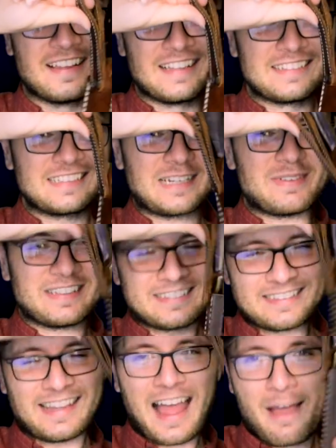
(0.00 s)
It's going to be
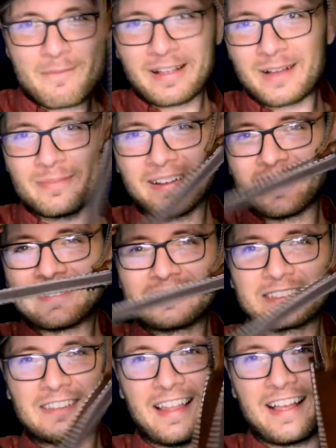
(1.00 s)
slapping up against
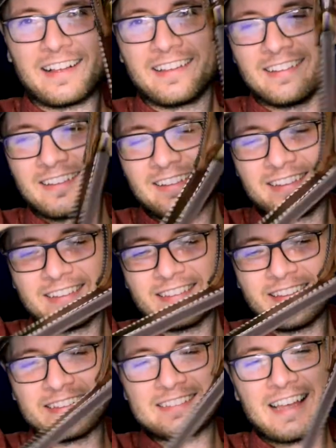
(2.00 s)
your leg
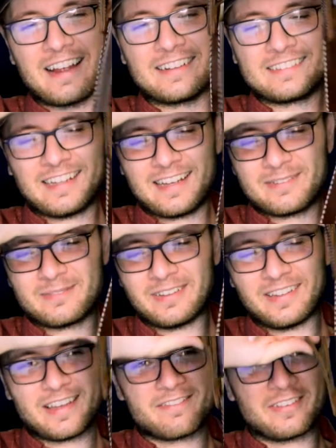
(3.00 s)
the entire time
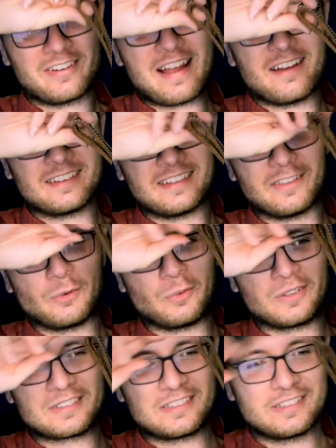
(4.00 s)
if you're out in the
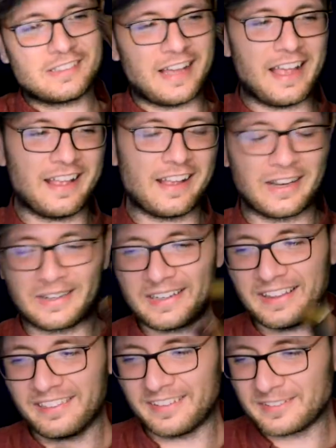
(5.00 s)
woods hiking or
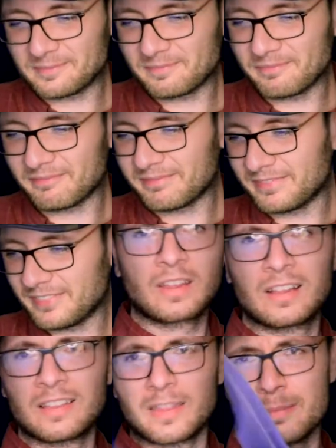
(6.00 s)
anything.
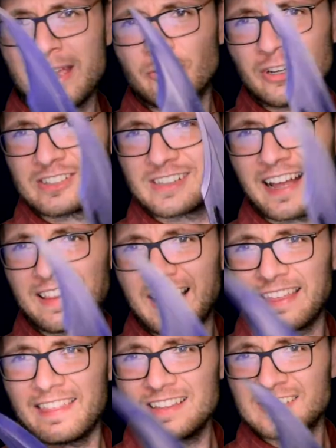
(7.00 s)
The main reason I
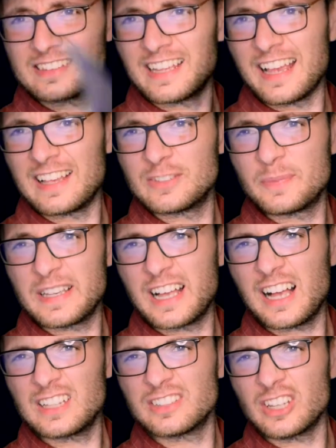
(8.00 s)
like this is
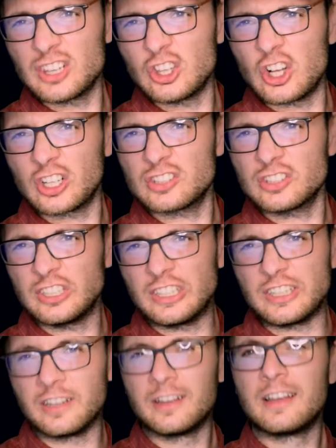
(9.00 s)
because it looks good.